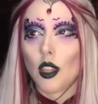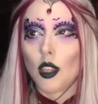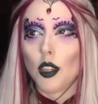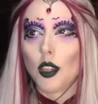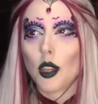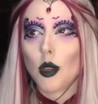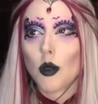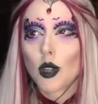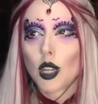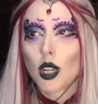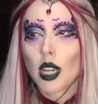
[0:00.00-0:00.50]

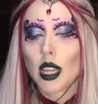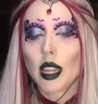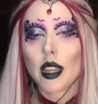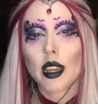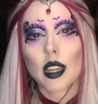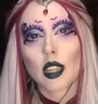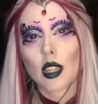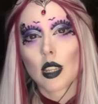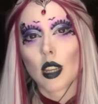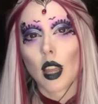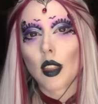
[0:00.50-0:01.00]
usually
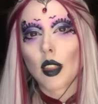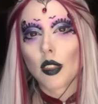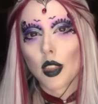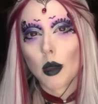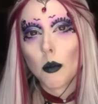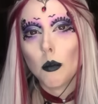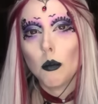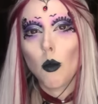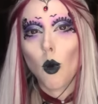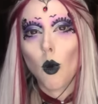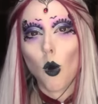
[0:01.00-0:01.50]
it is like
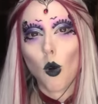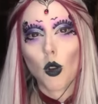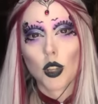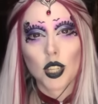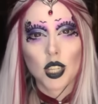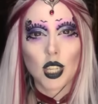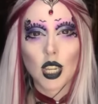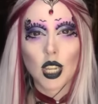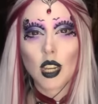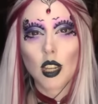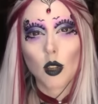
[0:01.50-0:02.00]
the more
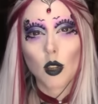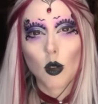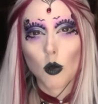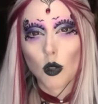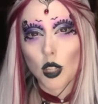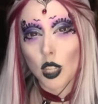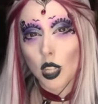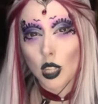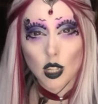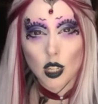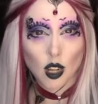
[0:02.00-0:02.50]
cynical,
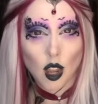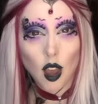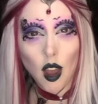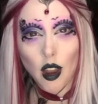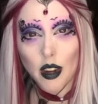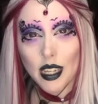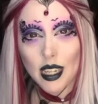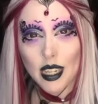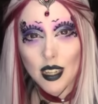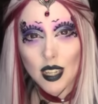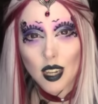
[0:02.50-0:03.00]

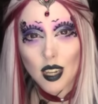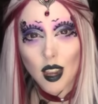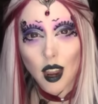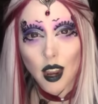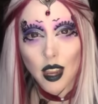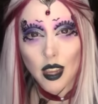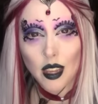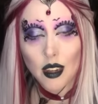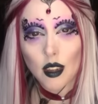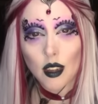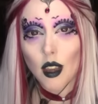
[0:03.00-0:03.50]
snarky
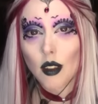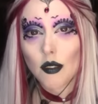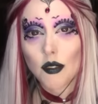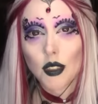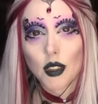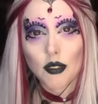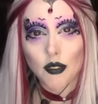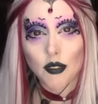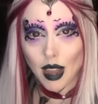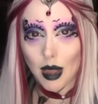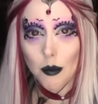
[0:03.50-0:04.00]
side of
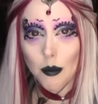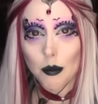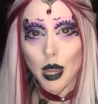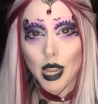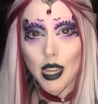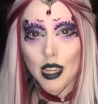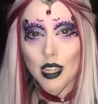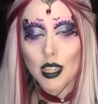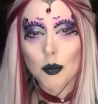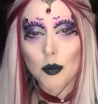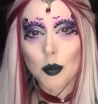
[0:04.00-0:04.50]
the fan
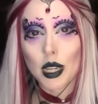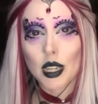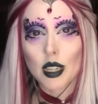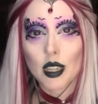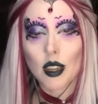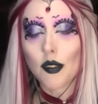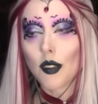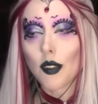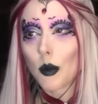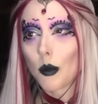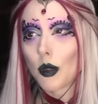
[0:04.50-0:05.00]
base,
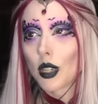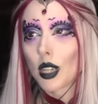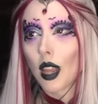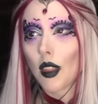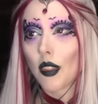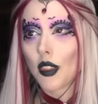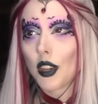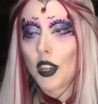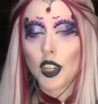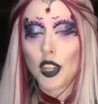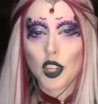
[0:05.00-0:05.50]
because if it was
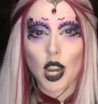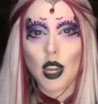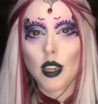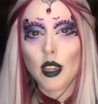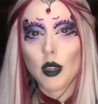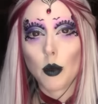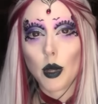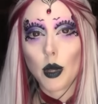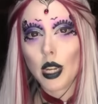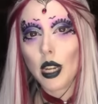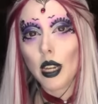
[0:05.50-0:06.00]
like the
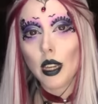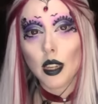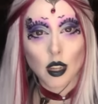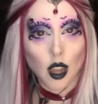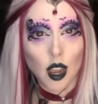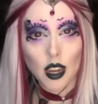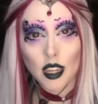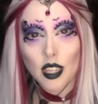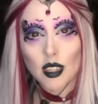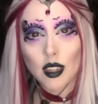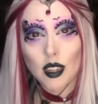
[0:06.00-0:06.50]
genuinely
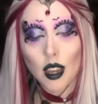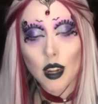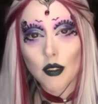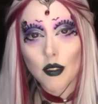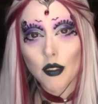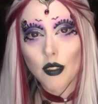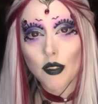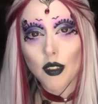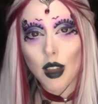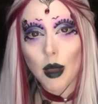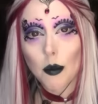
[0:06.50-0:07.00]
nice side
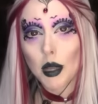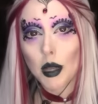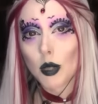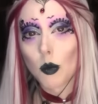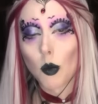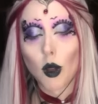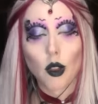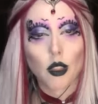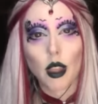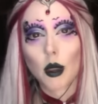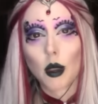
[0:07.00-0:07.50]
of the fan
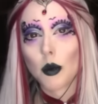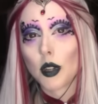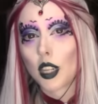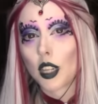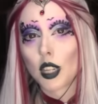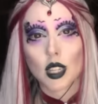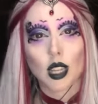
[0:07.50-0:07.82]
base, well, they would